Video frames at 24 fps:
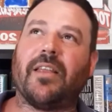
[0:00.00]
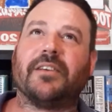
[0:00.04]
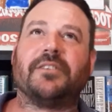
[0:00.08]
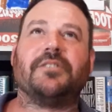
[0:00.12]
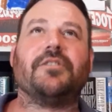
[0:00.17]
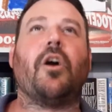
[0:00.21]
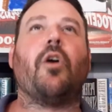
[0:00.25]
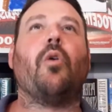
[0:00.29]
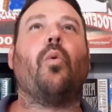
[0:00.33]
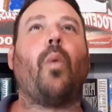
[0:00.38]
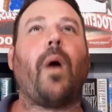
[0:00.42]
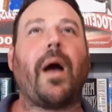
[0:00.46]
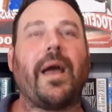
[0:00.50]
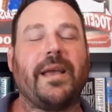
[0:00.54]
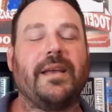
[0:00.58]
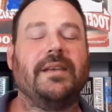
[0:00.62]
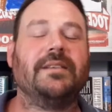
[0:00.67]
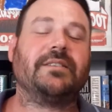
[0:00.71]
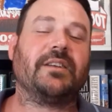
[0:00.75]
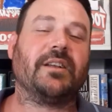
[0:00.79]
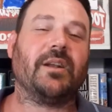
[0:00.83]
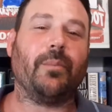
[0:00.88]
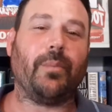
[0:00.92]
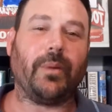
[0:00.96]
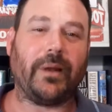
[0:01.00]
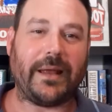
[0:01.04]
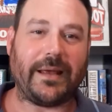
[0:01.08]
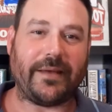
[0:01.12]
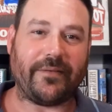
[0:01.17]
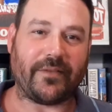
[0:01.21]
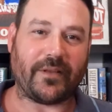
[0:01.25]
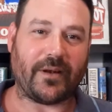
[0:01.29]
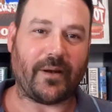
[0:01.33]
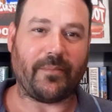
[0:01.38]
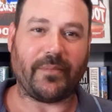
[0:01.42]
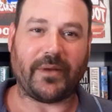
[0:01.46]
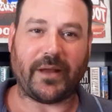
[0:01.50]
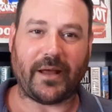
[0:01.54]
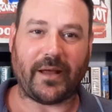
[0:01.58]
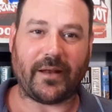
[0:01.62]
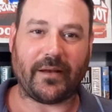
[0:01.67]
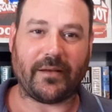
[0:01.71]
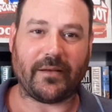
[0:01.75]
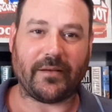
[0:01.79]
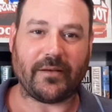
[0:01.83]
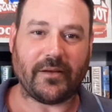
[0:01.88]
there's no way he's going to believe that I'm dead.